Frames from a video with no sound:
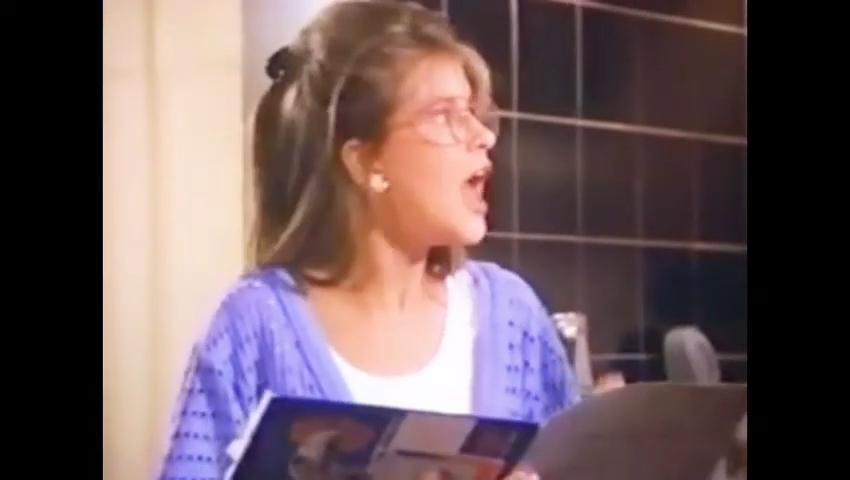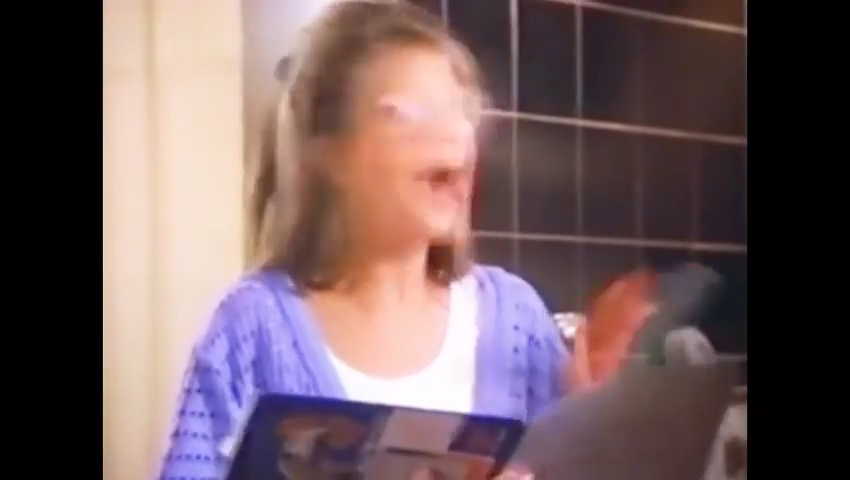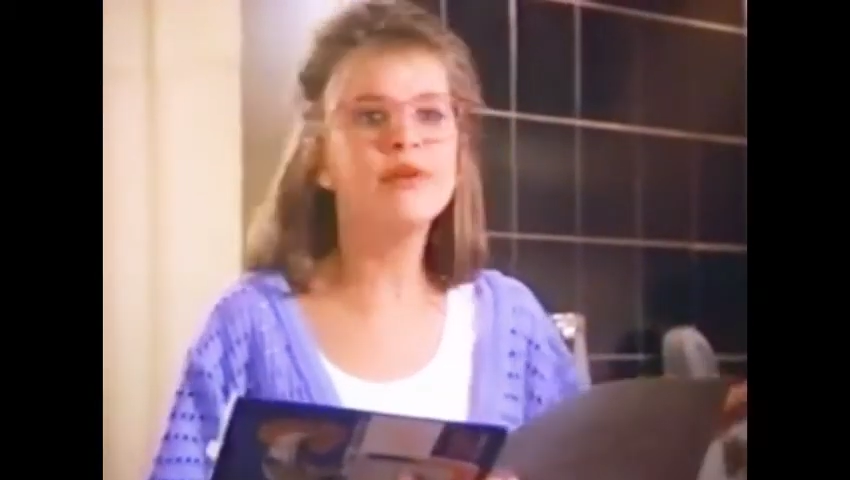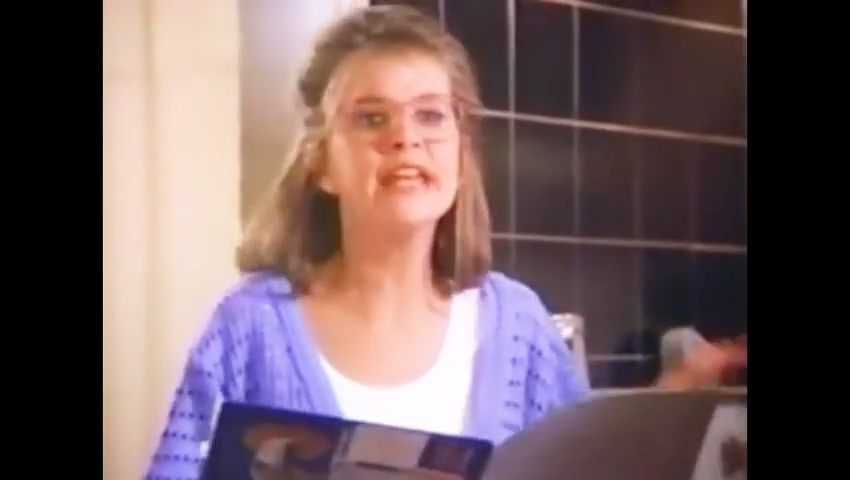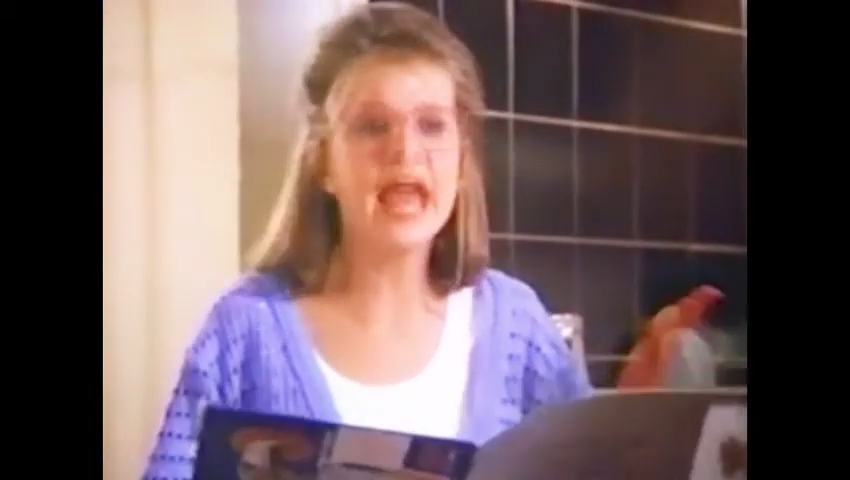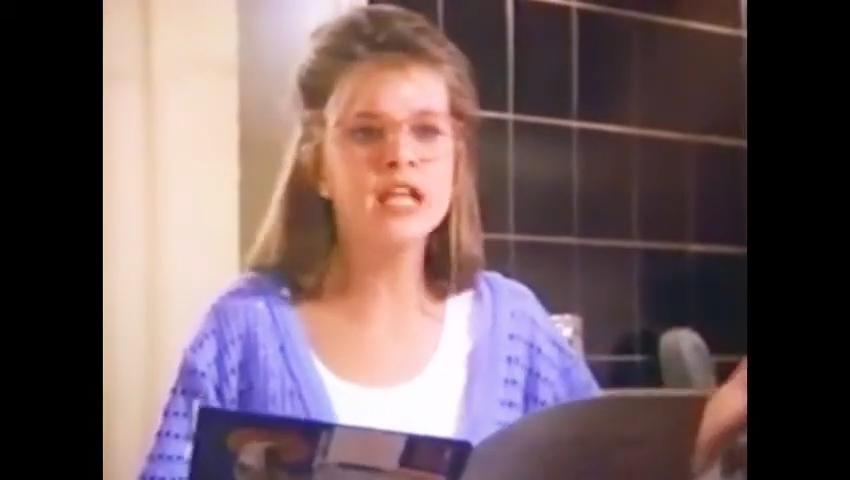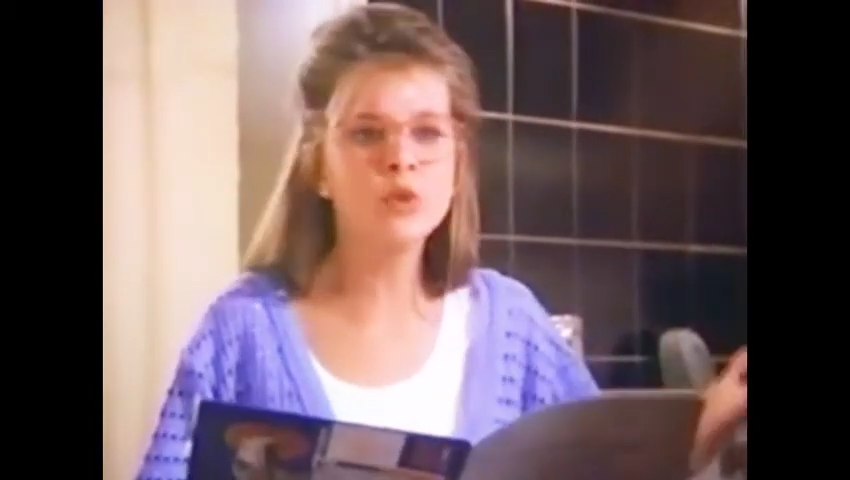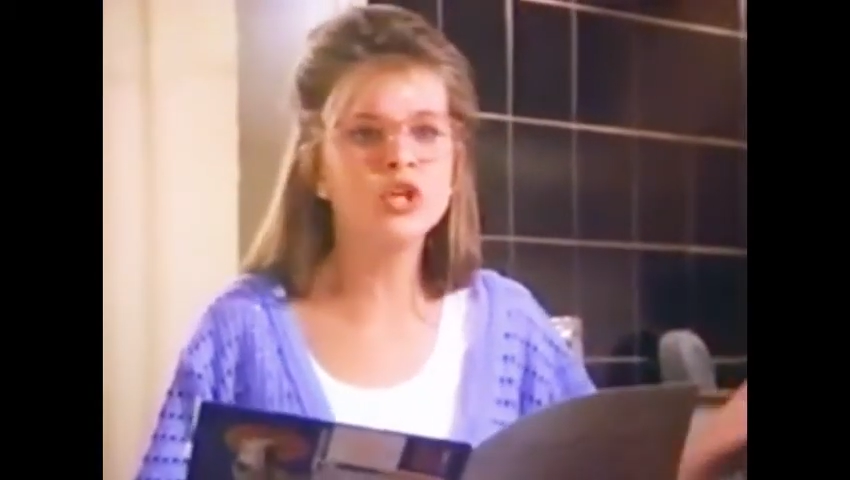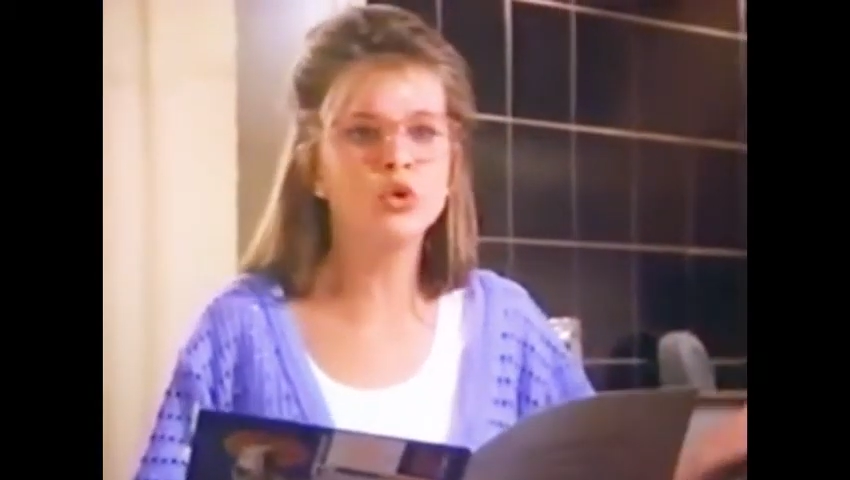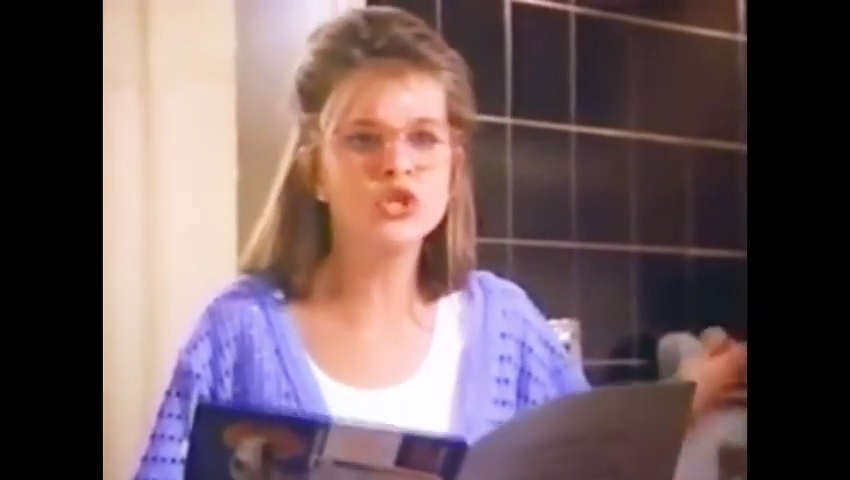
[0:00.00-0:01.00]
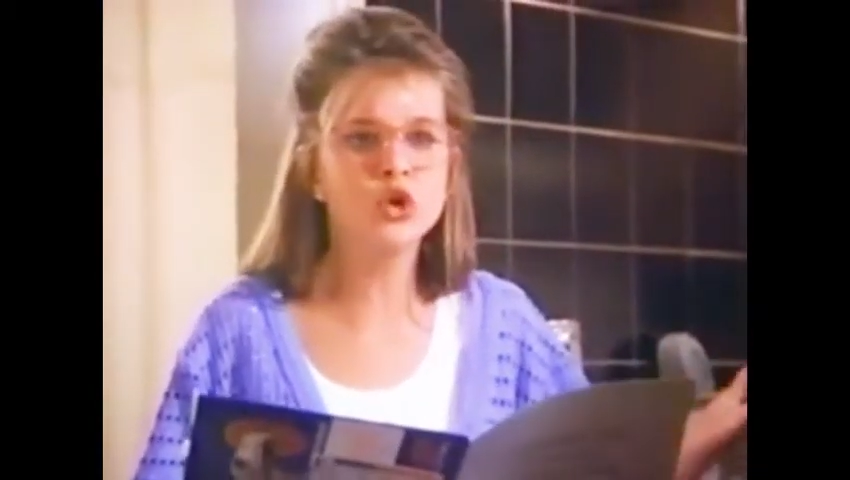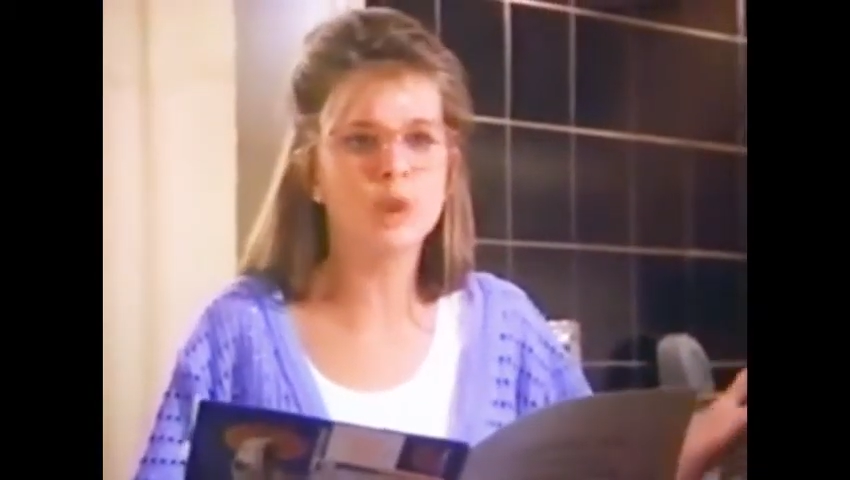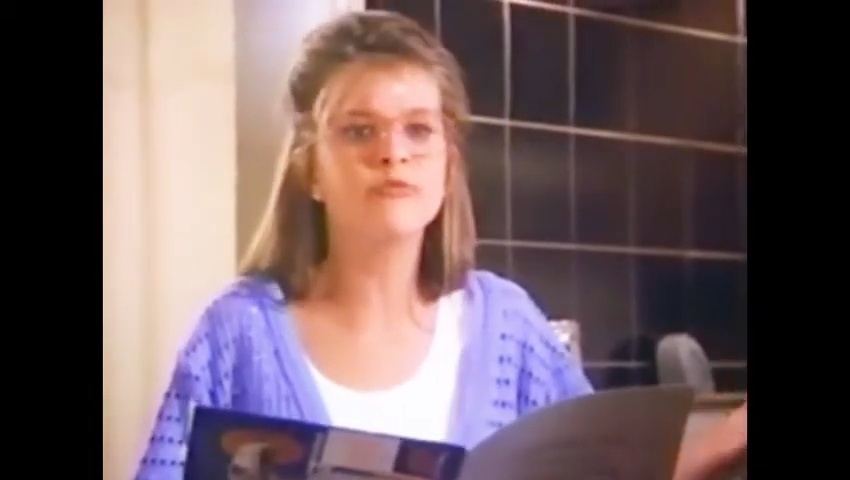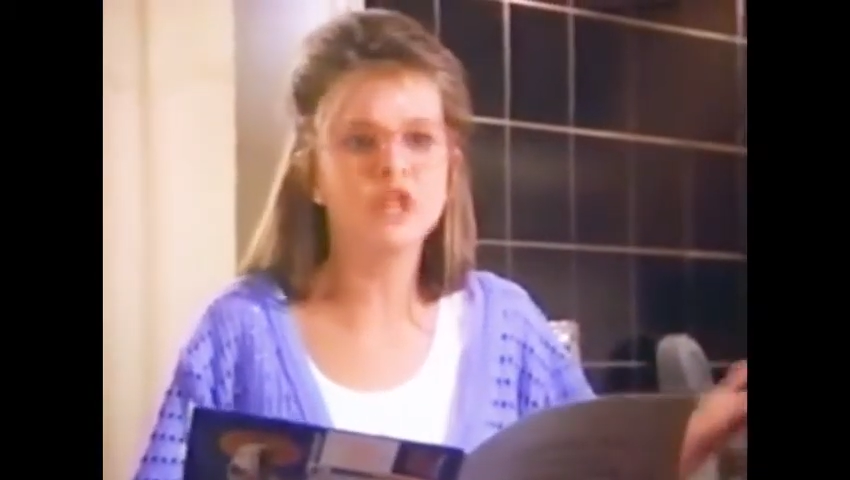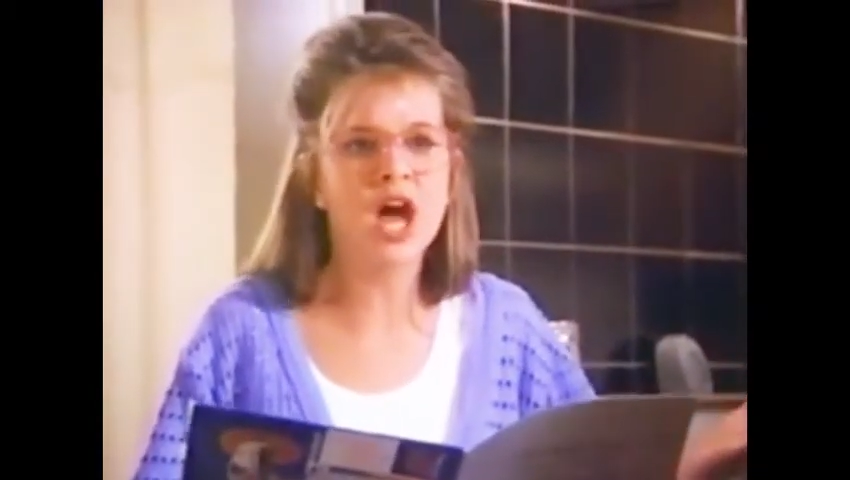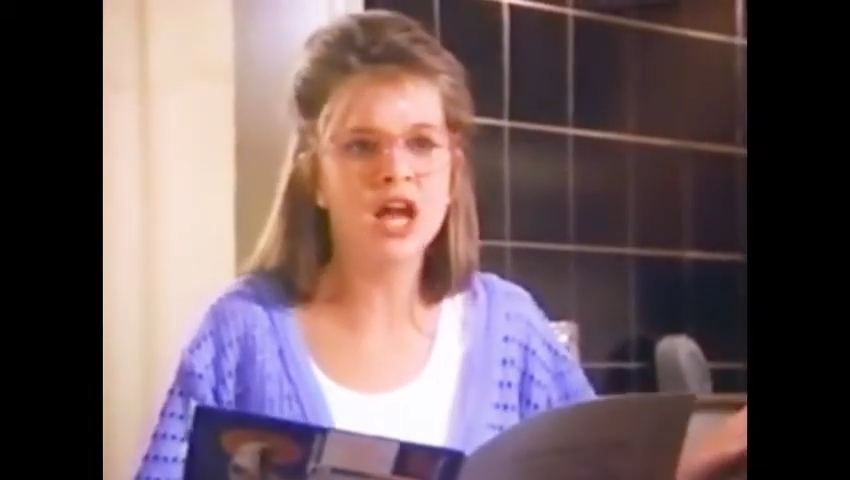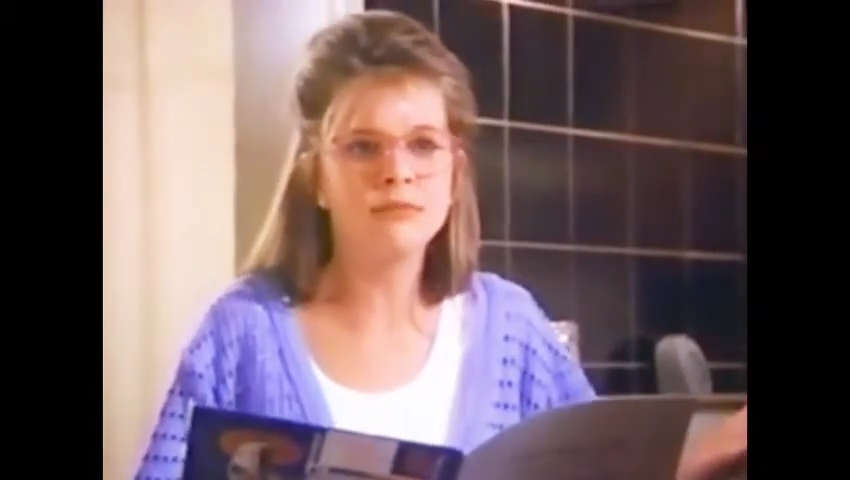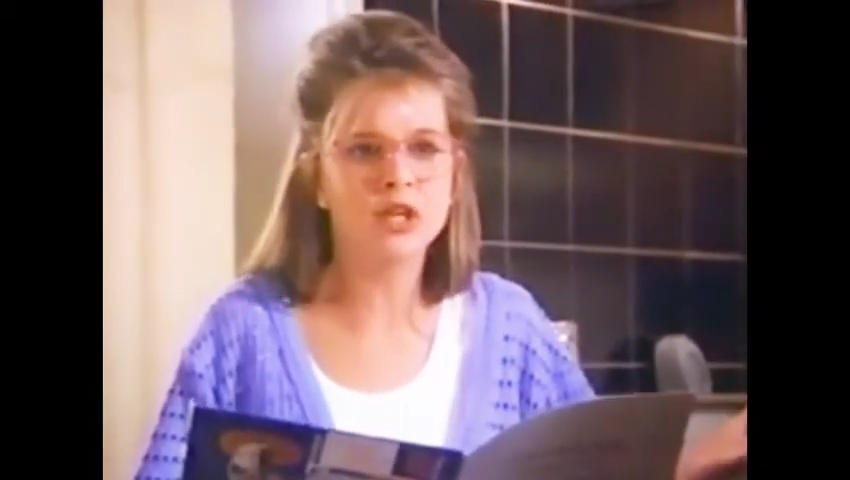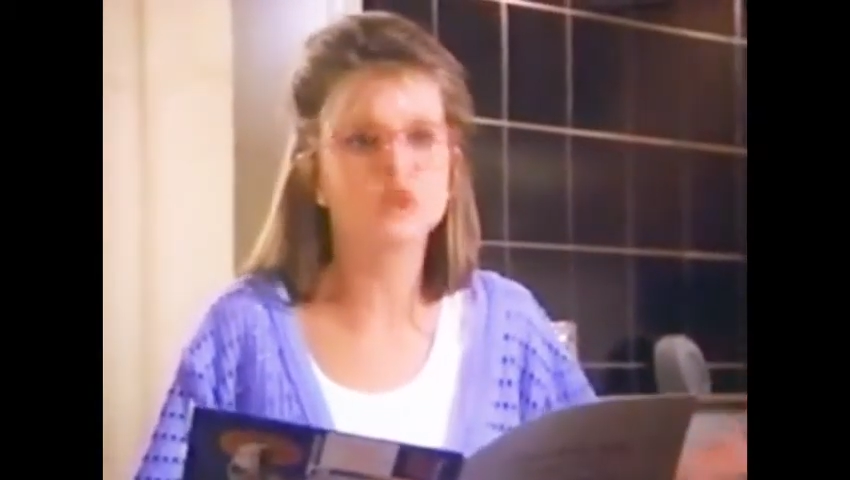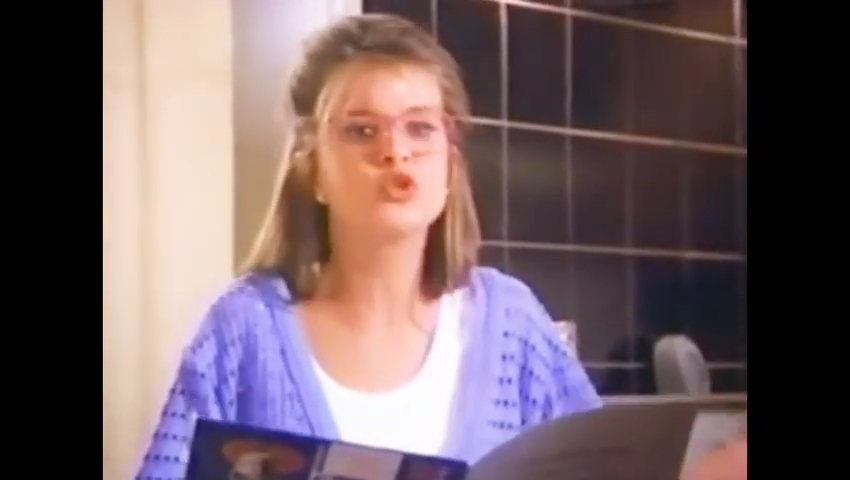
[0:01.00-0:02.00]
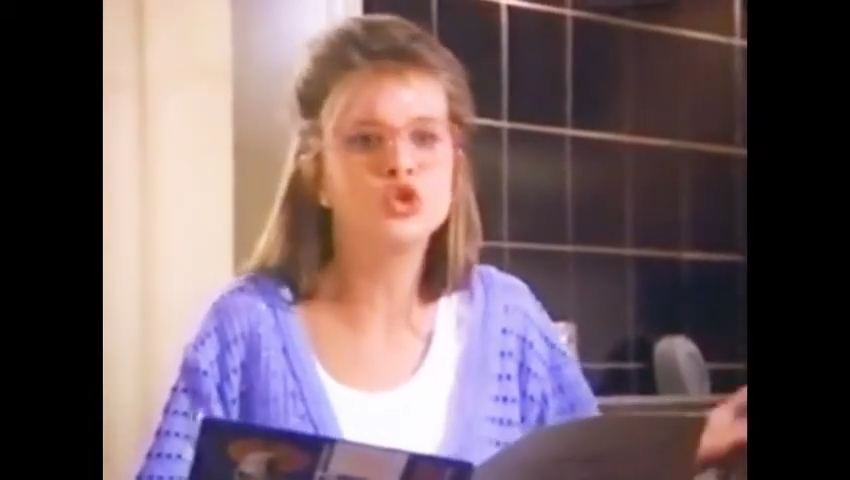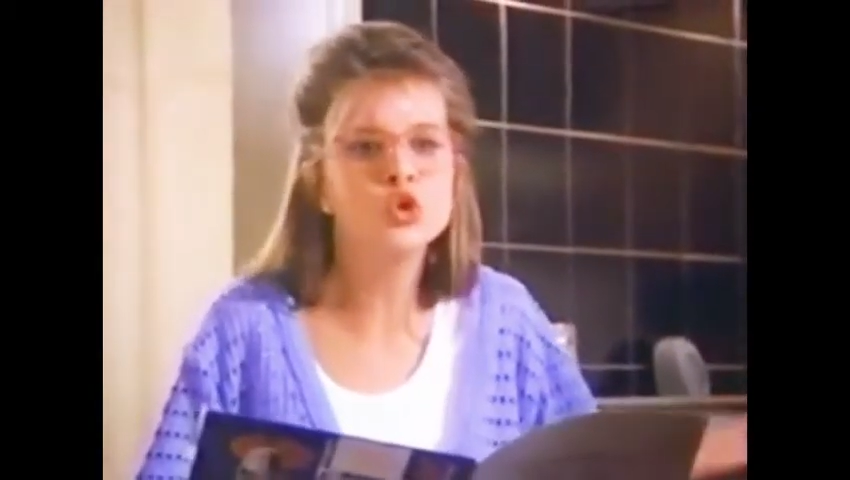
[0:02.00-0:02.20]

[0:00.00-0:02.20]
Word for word: How can anyone go to Europe for nine months with